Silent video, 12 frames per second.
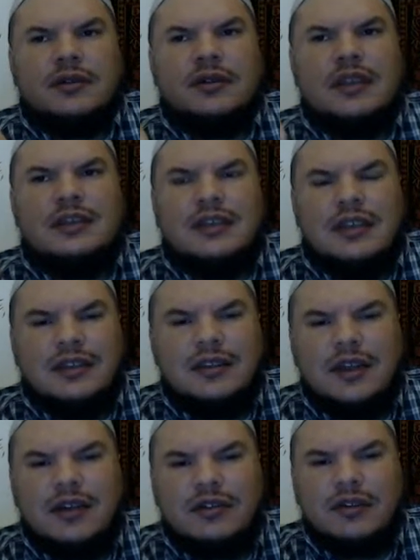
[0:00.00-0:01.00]
the
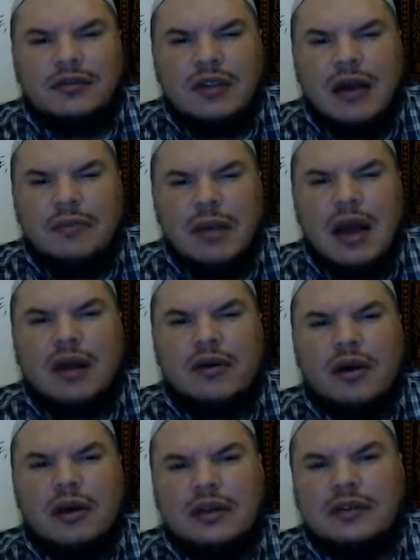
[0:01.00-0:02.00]
details of that
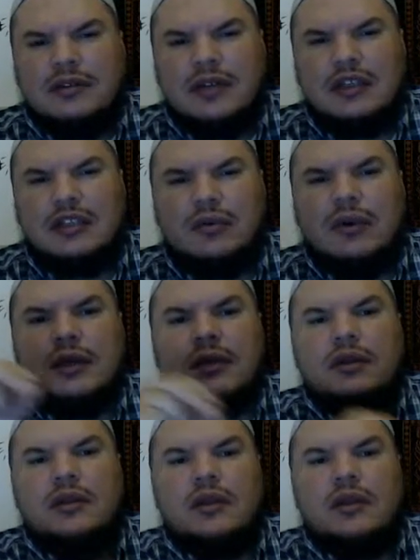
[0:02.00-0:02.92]
background in such a way